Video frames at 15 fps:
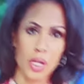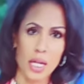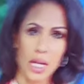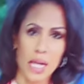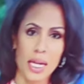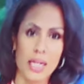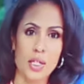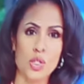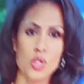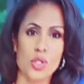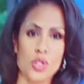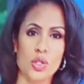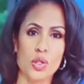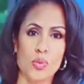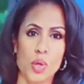in addition
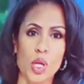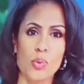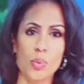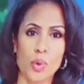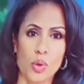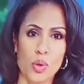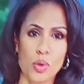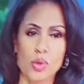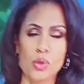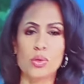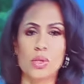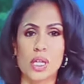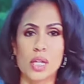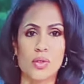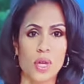to people who
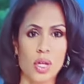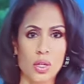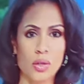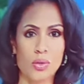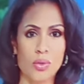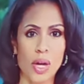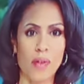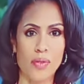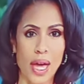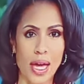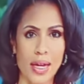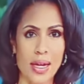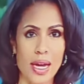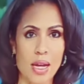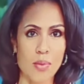live in and around that
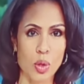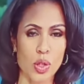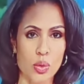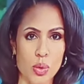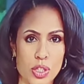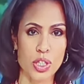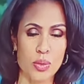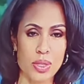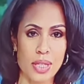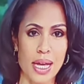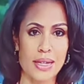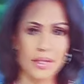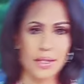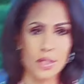neighborhood where she was last seen